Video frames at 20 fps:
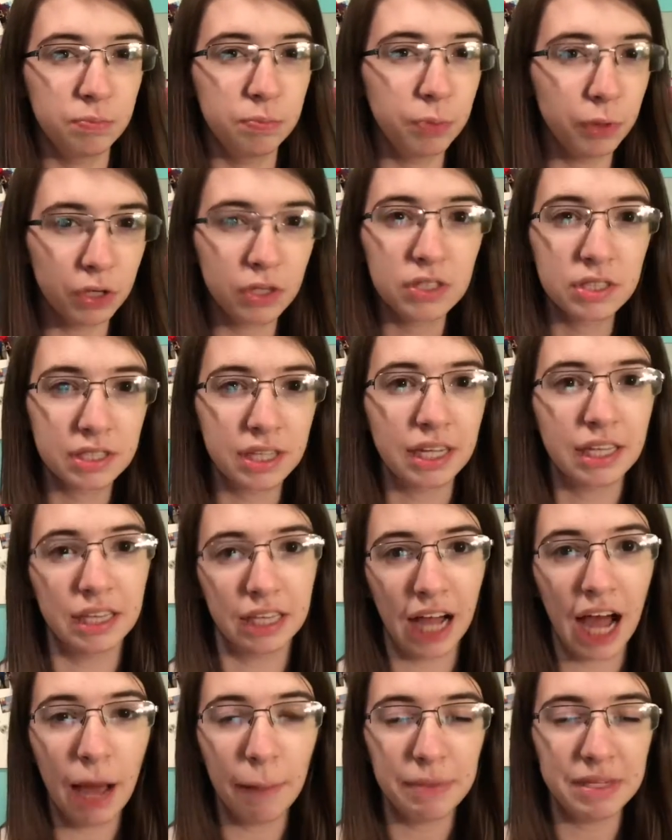books, like
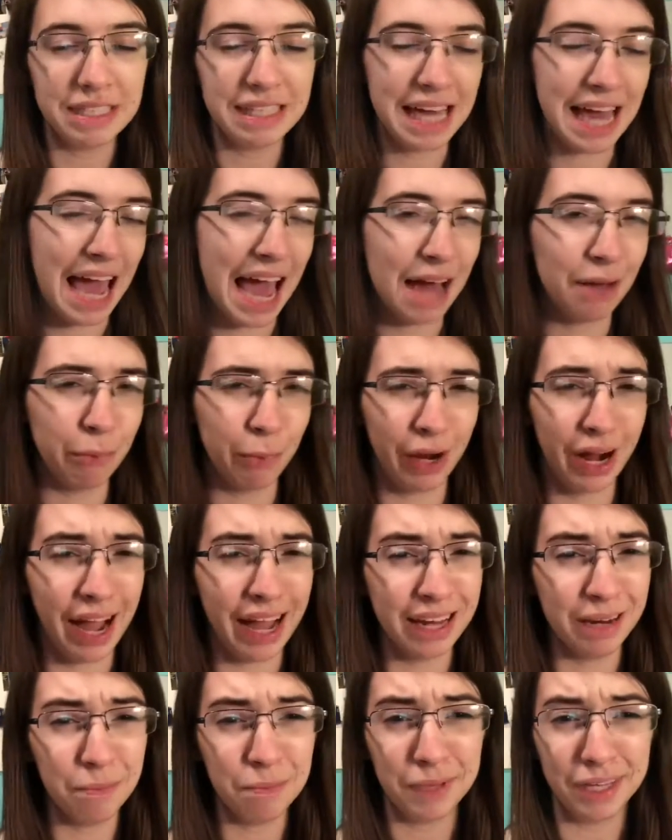the copies they had, were
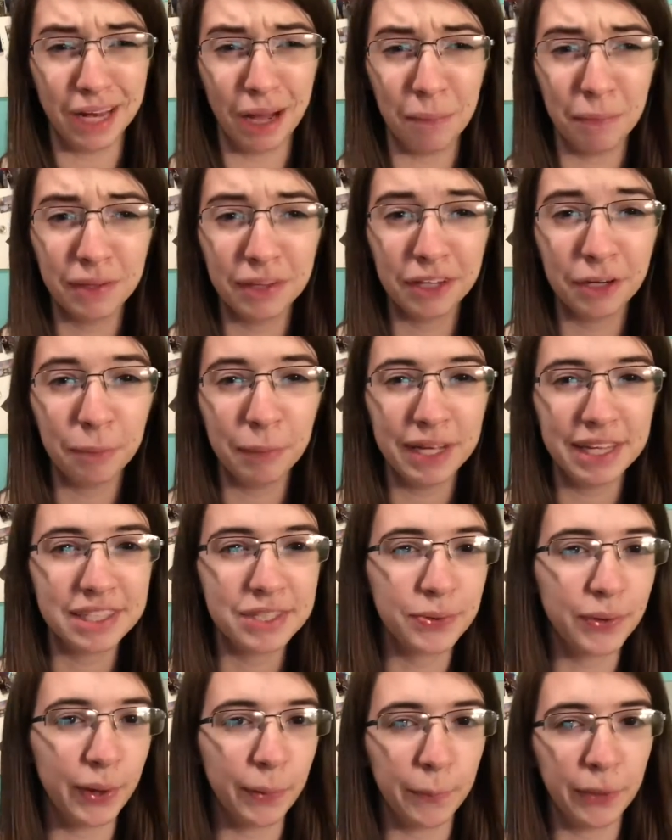kind of beat up a little bit,
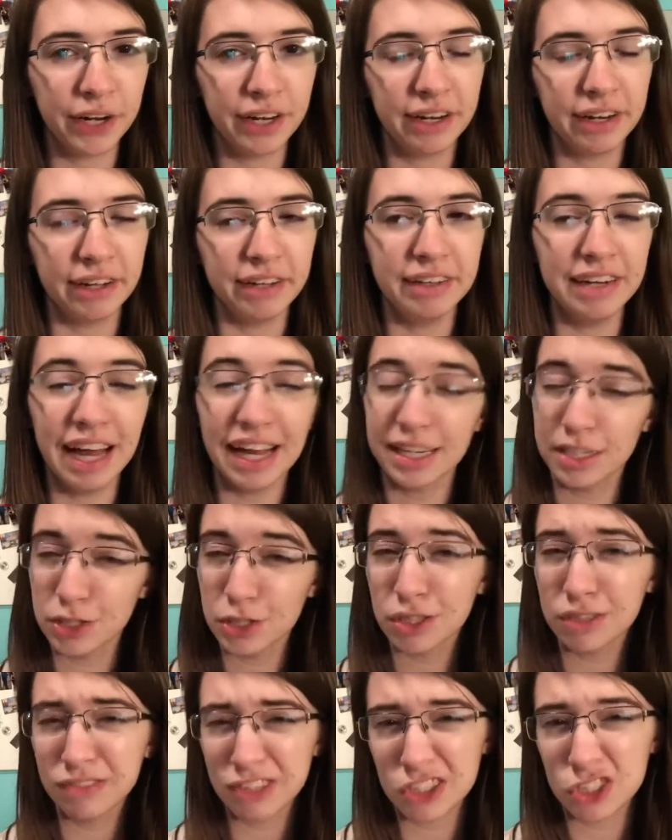so I wanted a
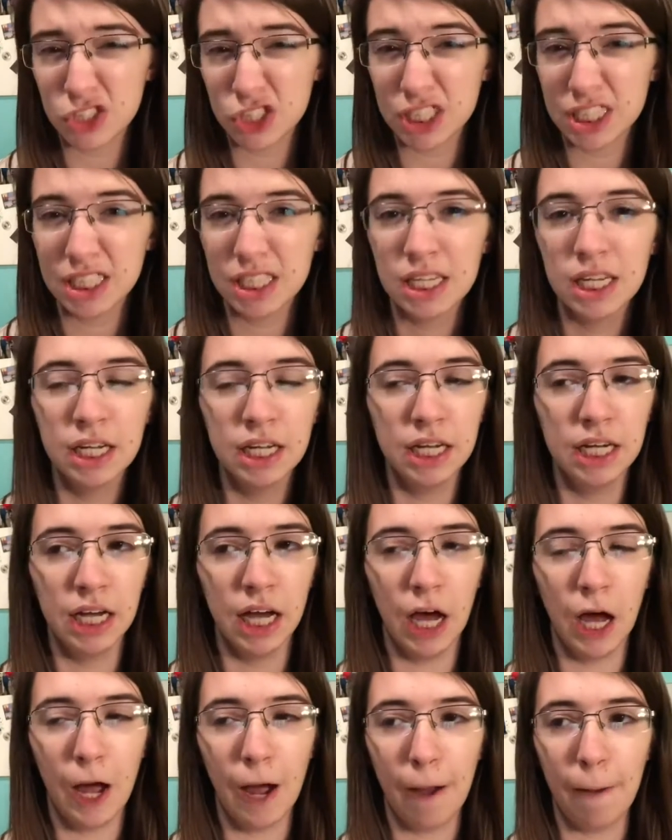nicer version.
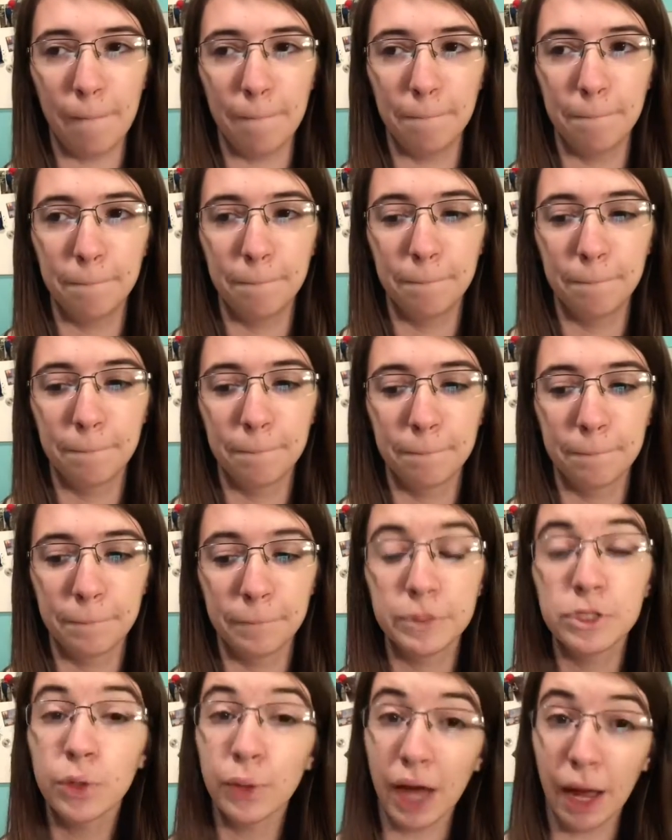
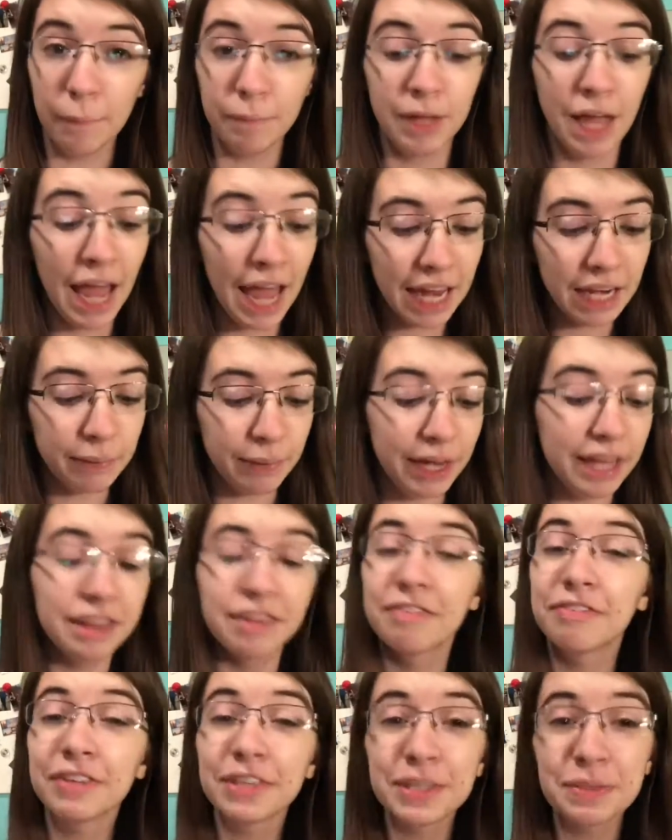So yeah, anyway,
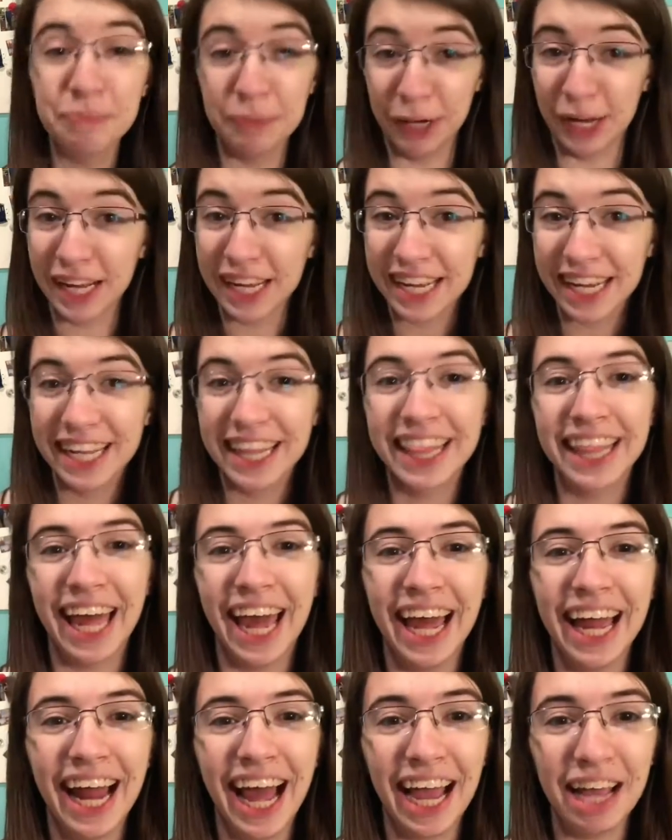the first book
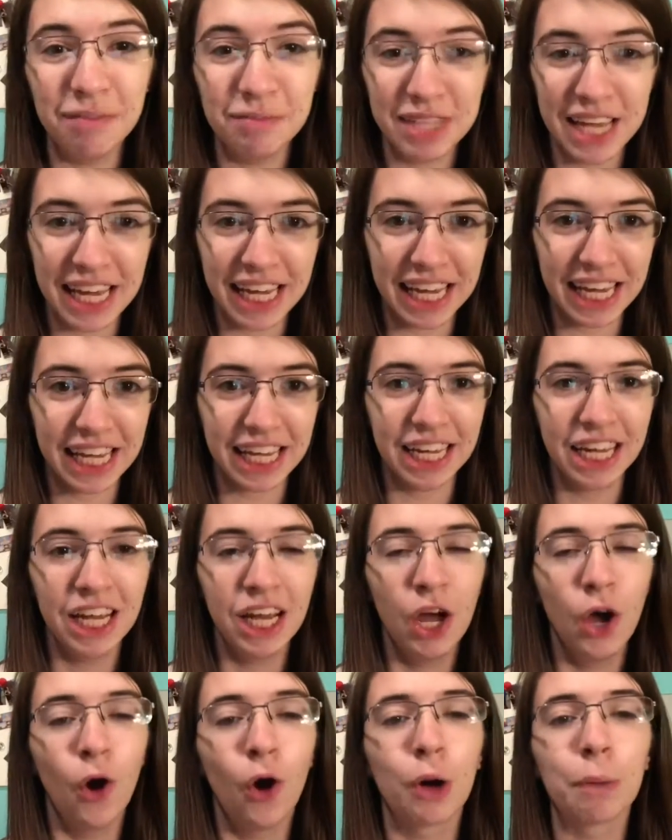that I'm taking,
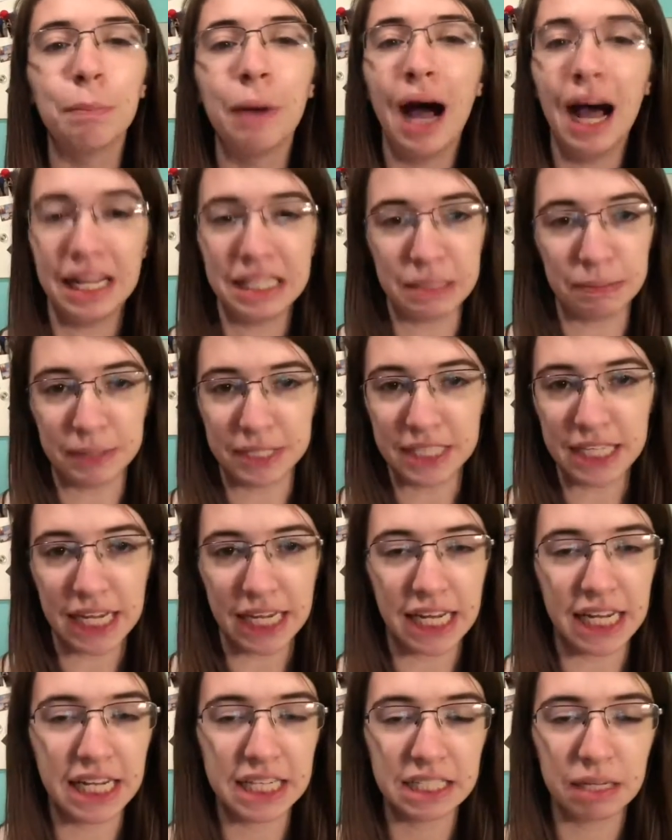or possibly
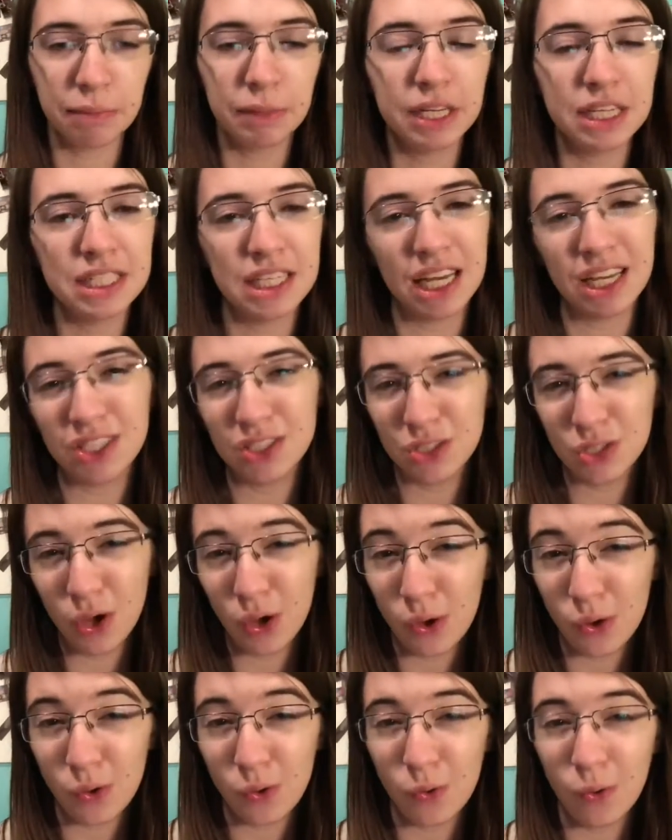taking, because I'm going to take
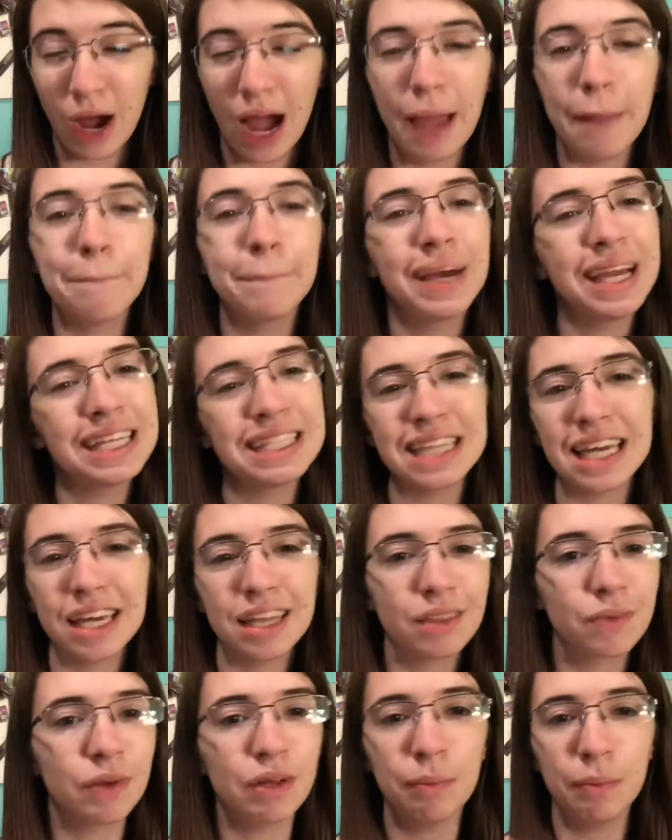2, I might
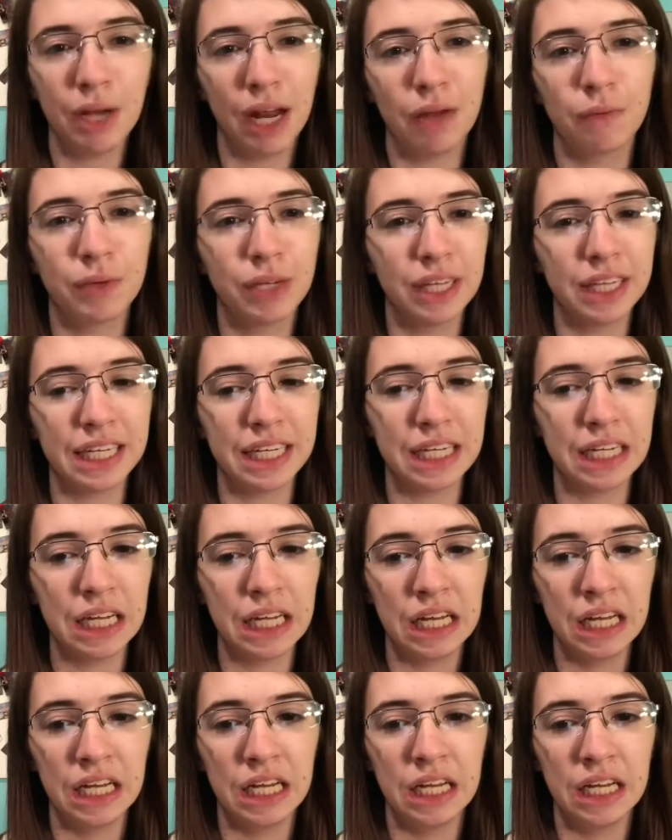take 3, but I really,
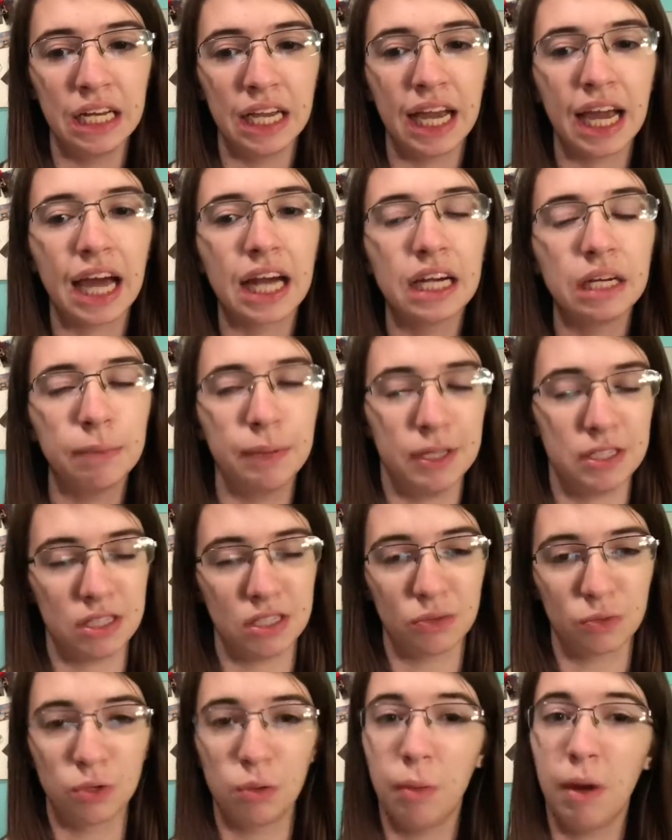kind of depends
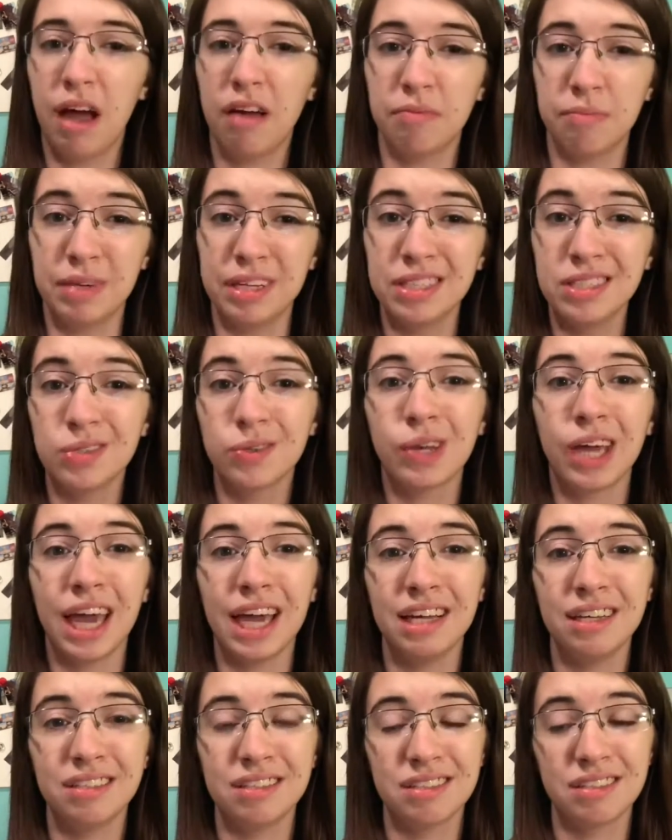on the room I have in my
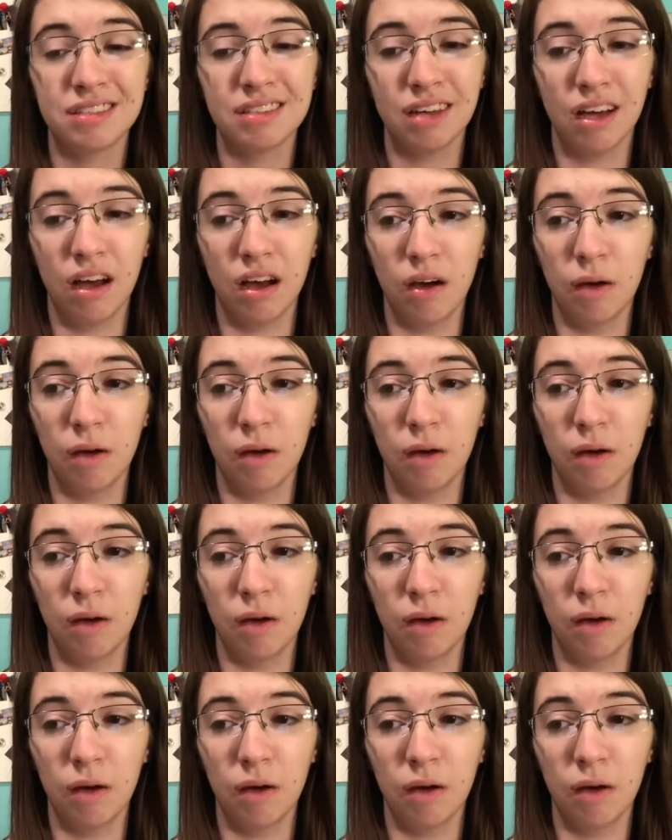suitcase,